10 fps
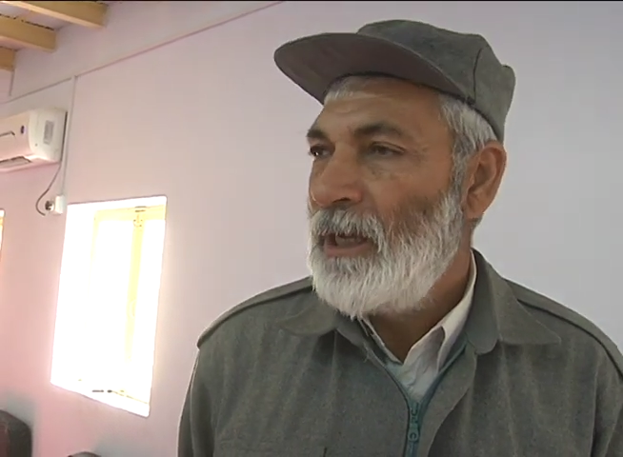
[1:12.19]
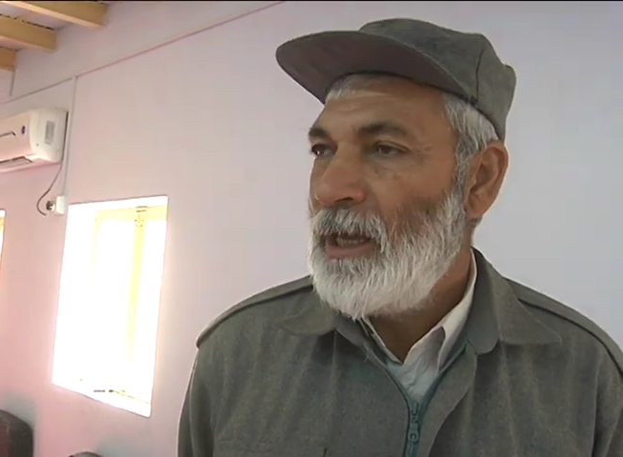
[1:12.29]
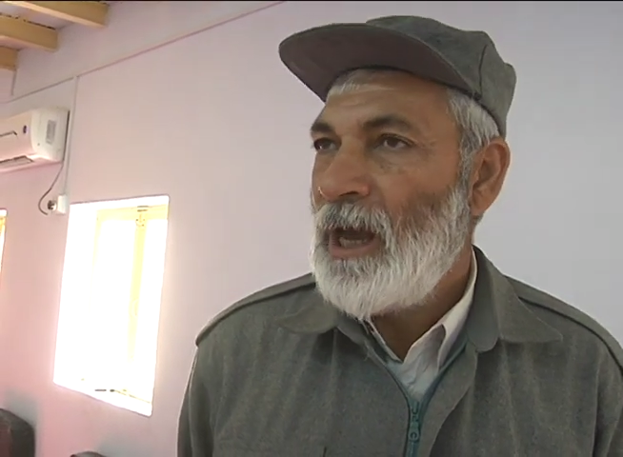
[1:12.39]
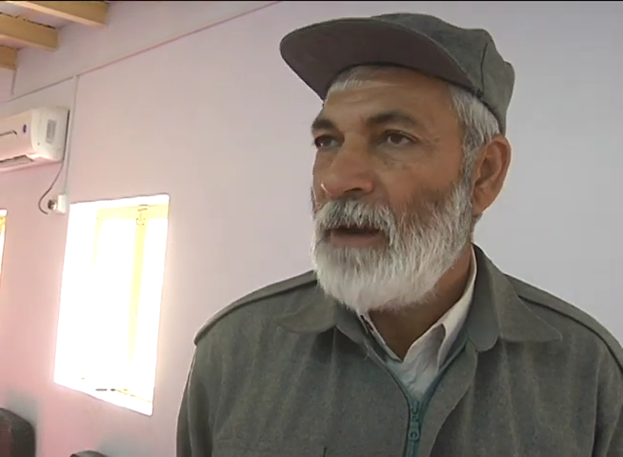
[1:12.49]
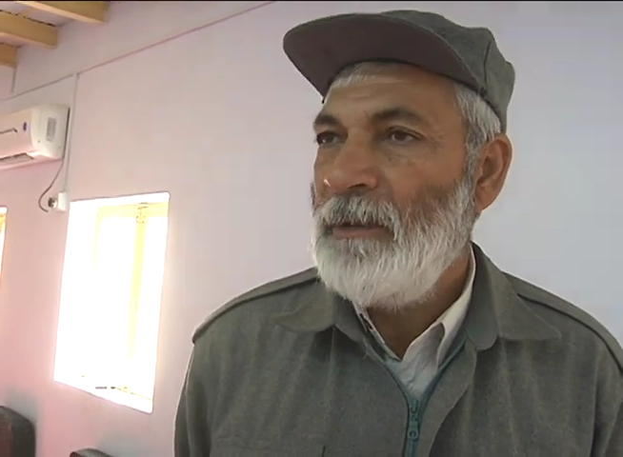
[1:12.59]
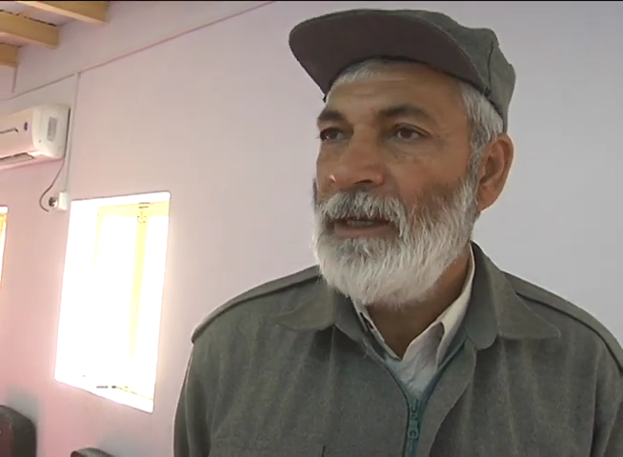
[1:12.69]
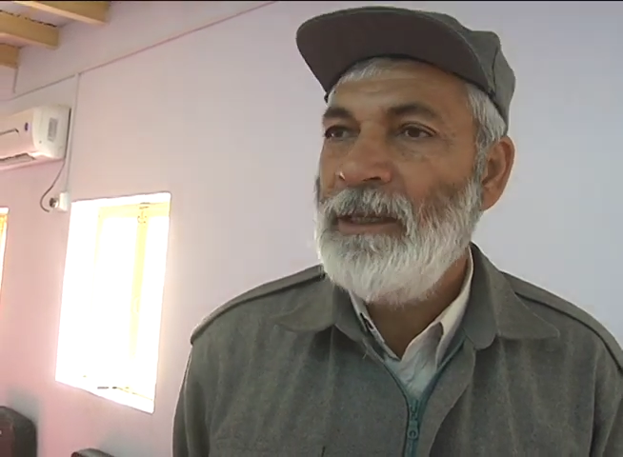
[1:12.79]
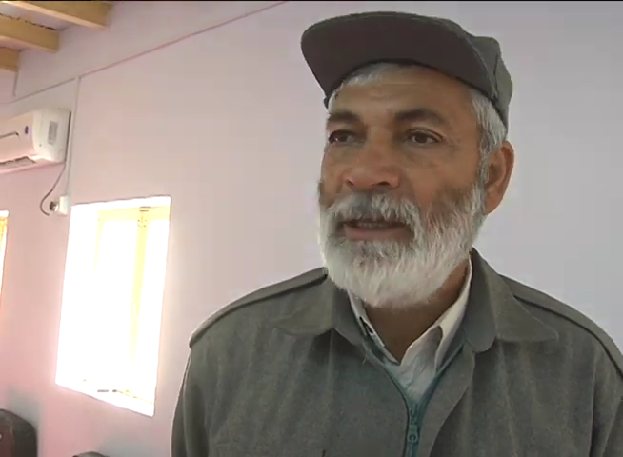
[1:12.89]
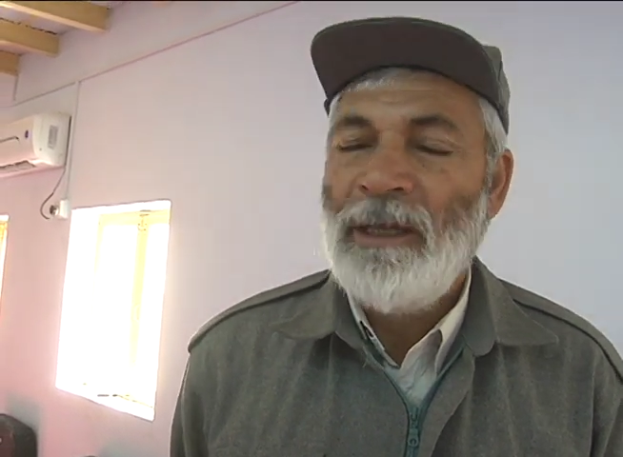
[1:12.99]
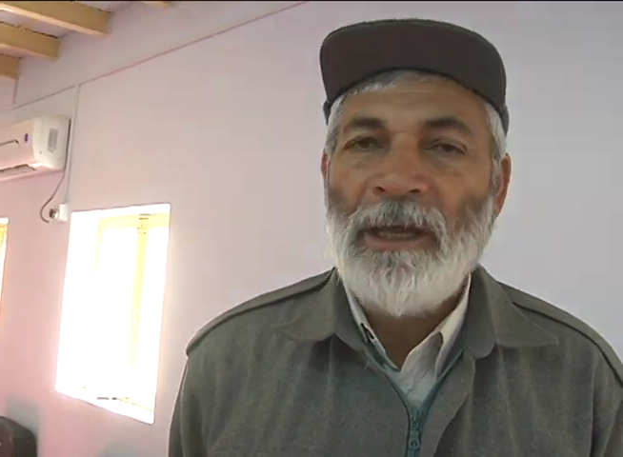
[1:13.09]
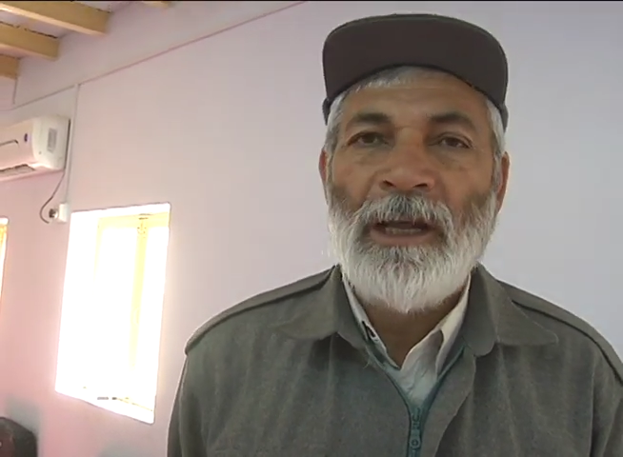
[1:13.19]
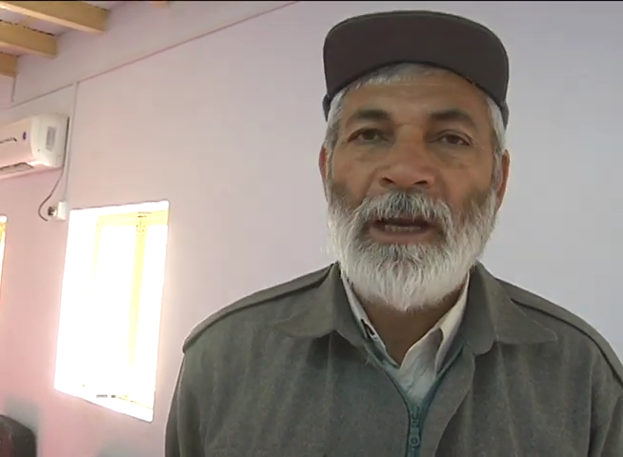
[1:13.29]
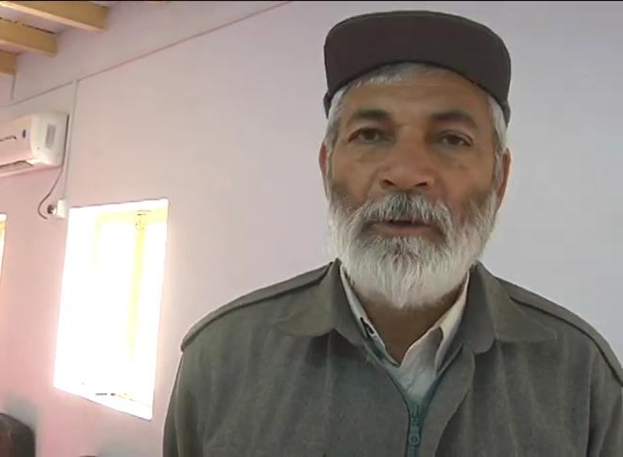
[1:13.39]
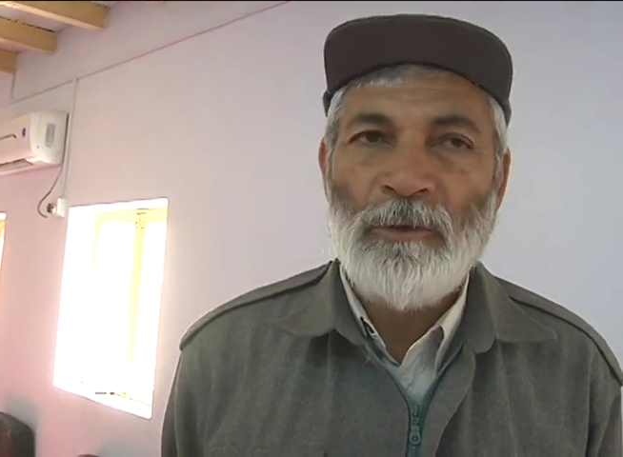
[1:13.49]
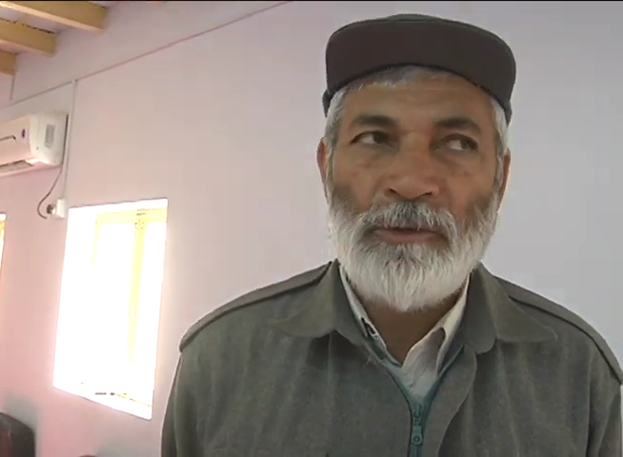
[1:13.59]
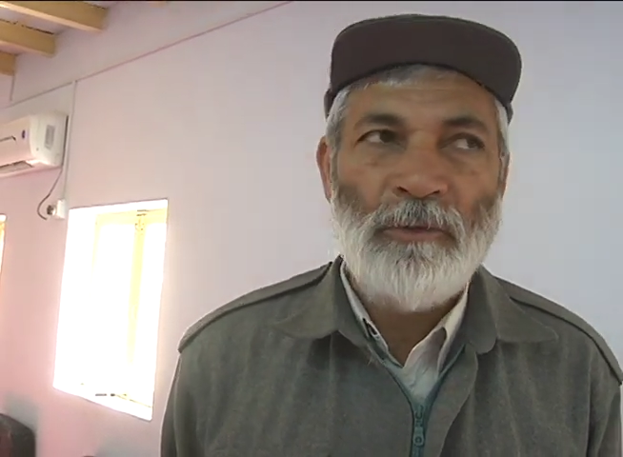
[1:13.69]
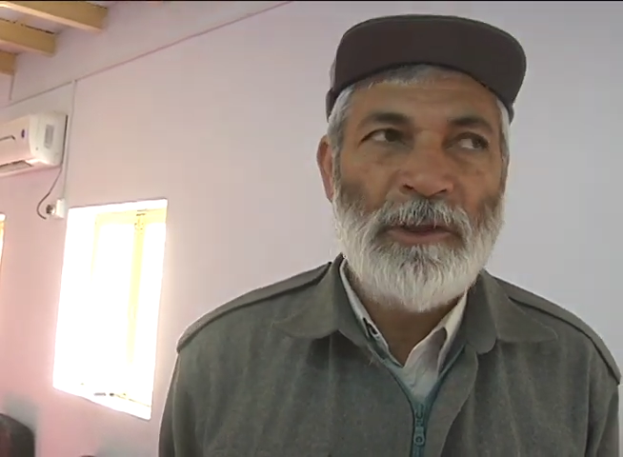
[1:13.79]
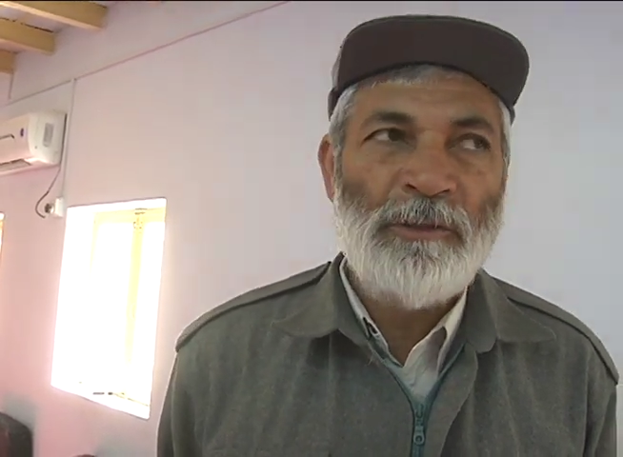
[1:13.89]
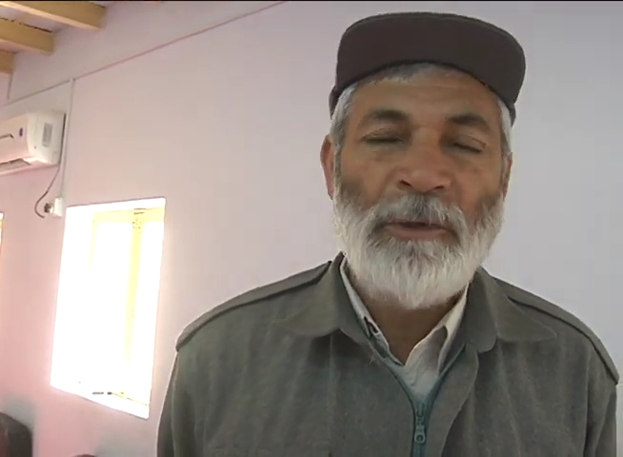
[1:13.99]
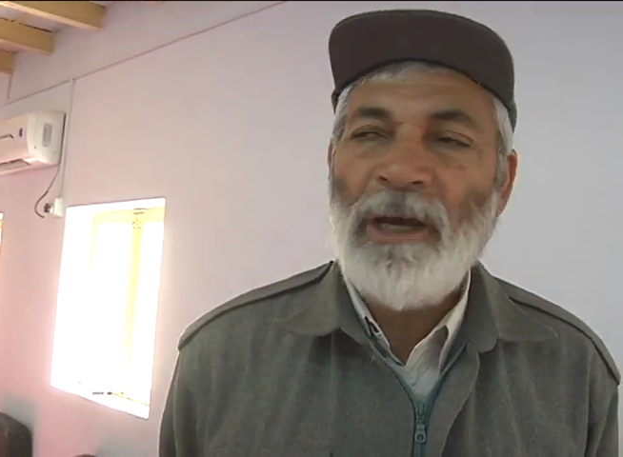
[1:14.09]
which is very useful for the
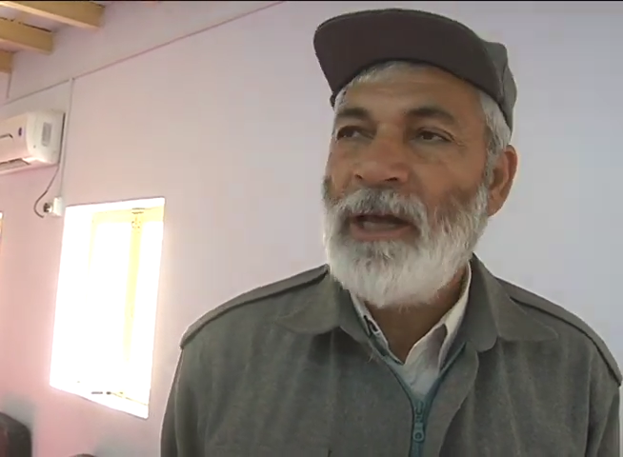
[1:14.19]
prison,